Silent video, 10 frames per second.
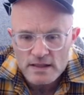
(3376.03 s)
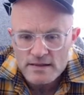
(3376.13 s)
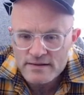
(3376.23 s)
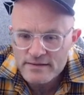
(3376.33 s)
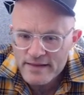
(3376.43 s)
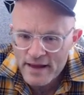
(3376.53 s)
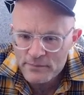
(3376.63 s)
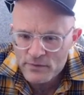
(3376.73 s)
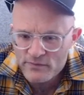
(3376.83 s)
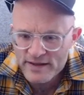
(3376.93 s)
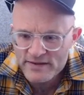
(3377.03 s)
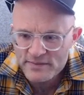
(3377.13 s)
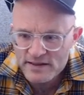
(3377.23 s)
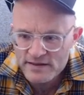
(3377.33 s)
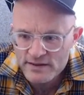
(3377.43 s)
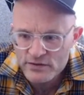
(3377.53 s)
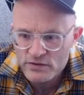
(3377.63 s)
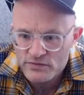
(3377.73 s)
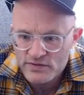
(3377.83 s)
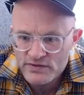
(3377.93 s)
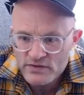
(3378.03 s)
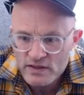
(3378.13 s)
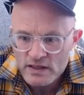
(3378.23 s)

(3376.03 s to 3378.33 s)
That move makes me a little nervous,